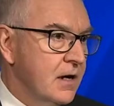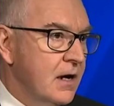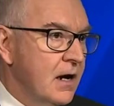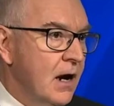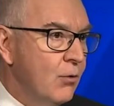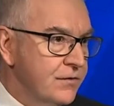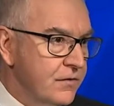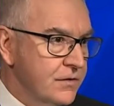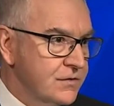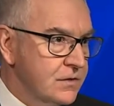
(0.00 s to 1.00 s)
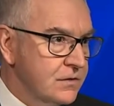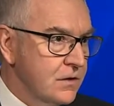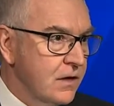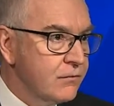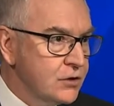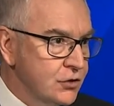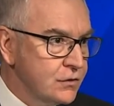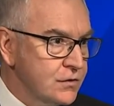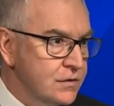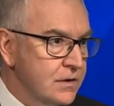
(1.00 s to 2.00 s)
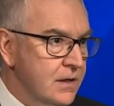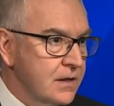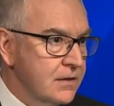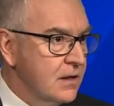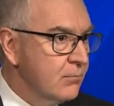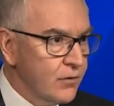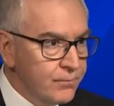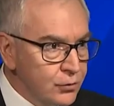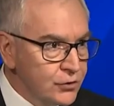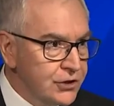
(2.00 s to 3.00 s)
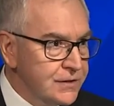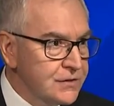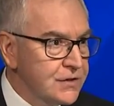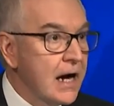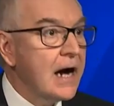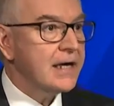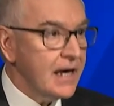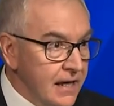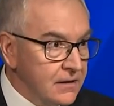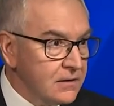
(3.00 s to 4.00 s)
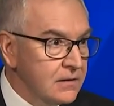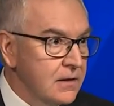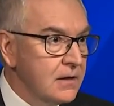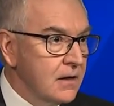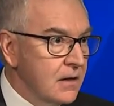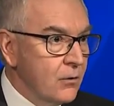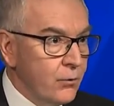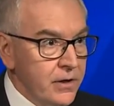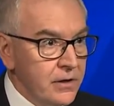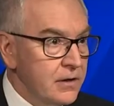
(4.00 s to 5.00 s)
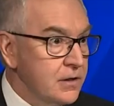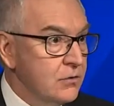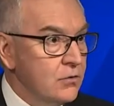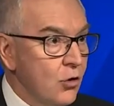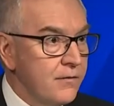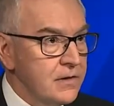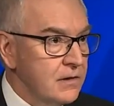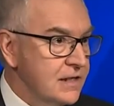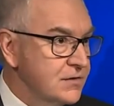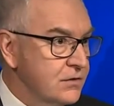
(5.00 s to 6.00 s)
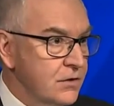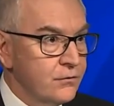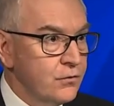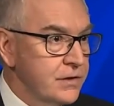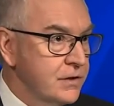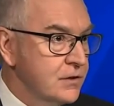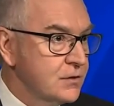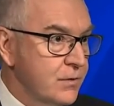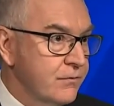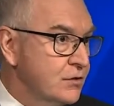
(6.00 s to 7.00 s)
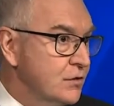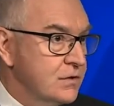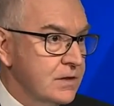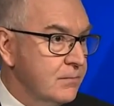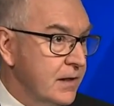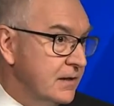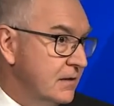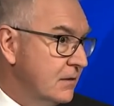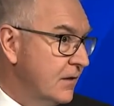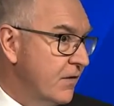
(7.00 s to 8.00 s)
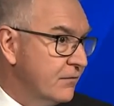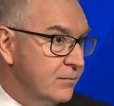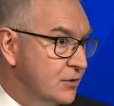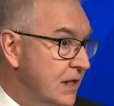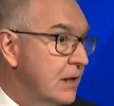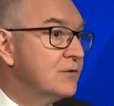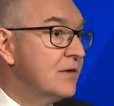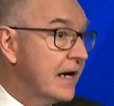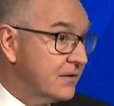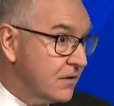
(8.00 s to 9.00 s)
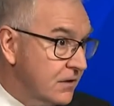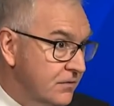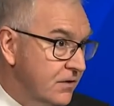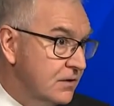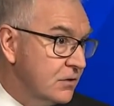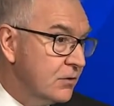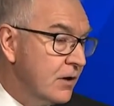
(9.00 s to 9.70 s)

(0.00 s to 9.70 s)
I want us to have reduced the number of pollutions again, where, over the last 3 or 4 years, we've reduced it by nearly 50%. I want that to continue.